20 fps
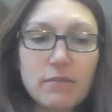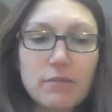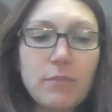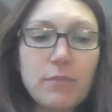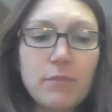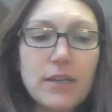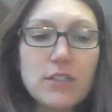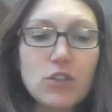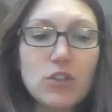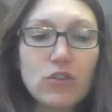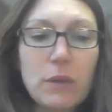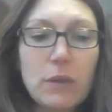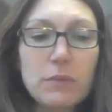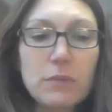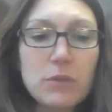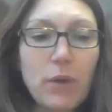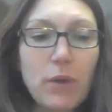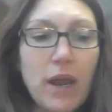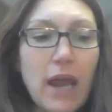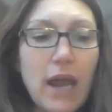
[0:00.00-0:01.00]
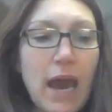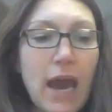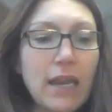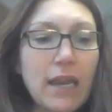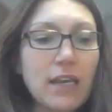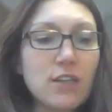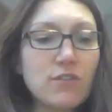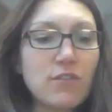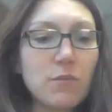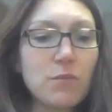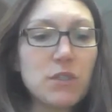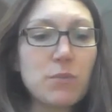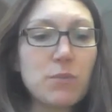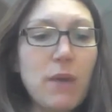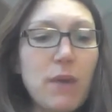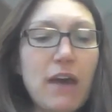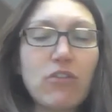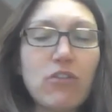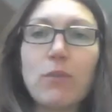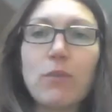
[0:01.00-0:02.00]
My screams brought Atticus from his
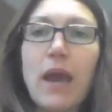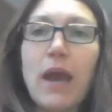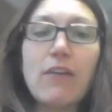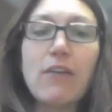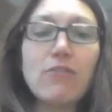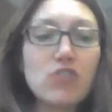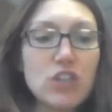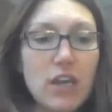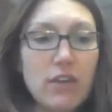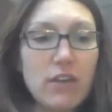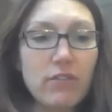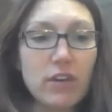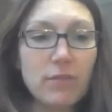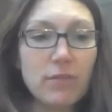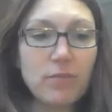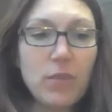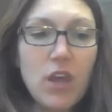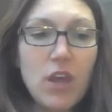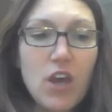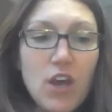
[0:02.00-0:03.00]
bathroom half-shaven.